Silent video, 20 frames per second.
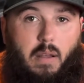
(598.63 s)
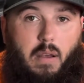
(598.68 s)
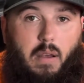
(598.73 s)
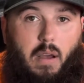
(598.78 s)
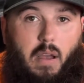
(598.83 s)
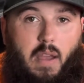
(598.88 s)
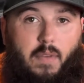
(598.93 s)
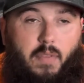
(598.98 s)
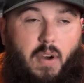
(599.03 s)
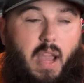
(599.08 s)

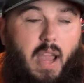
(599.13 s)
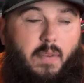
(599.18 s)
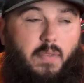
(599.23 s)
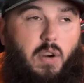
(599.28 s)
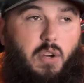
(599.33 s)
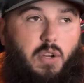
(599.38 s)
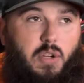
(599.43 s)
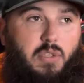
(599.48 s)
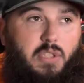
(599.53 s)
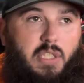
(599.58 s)
If I
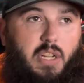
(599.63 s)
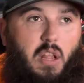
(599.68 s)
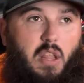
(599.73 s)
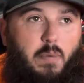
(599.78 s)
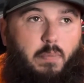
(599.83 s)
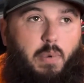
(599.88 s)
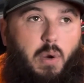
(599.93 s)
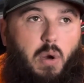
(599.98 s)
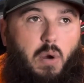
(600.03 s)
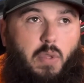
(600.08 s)
ever do sell
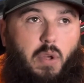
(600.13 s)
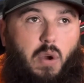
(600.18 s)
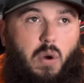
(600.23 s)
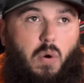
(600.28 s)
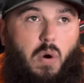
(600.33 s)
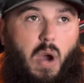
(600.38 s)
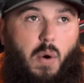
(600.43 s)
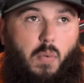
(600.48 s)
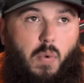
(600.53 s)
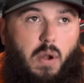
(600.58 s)
the boat,
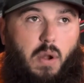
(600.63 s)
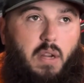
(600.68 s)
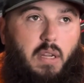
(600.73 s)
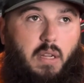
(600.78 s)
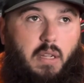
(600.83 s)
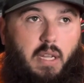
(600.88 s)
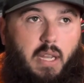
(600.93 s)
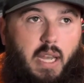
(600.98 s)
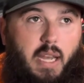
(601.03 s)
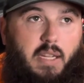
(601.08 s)
though, I want
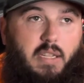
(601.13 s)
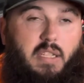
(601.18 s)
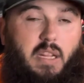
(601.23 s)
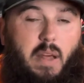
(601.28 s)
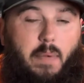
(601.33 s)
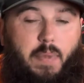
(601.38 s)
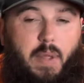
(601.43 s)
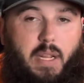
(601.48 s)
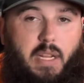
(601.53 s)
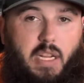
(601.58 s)
to get
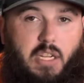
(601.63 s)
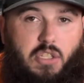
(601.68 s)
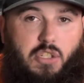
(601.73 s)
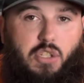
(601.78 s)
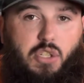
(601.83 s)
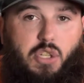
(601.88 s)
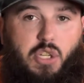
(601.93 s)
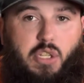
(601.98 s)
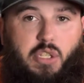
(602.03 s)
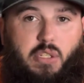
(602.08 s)
something that's
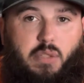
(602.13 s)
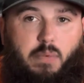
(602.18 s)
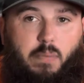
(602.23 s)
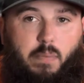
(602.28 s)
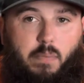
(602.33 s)
just